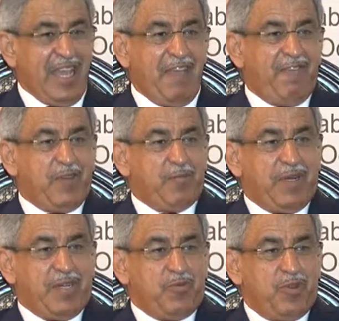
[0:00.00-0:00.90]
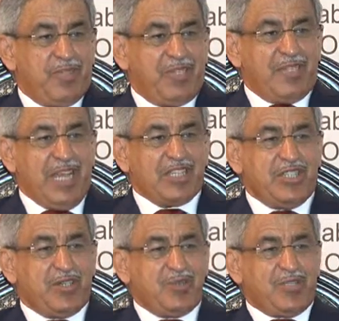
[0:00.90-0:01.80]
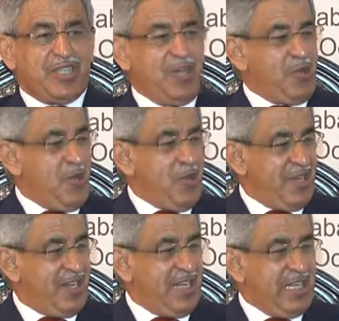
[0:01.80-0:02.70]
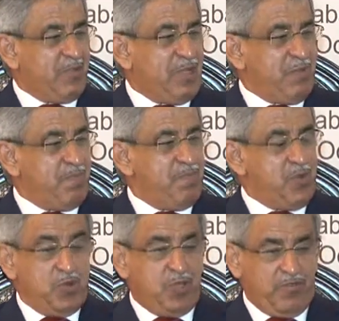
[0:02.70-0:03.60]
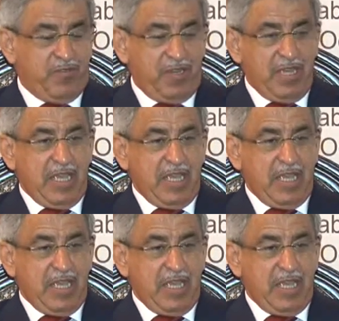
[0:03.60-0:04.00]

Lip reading: Everybody wanted actually to stay longer, and it was beautiful.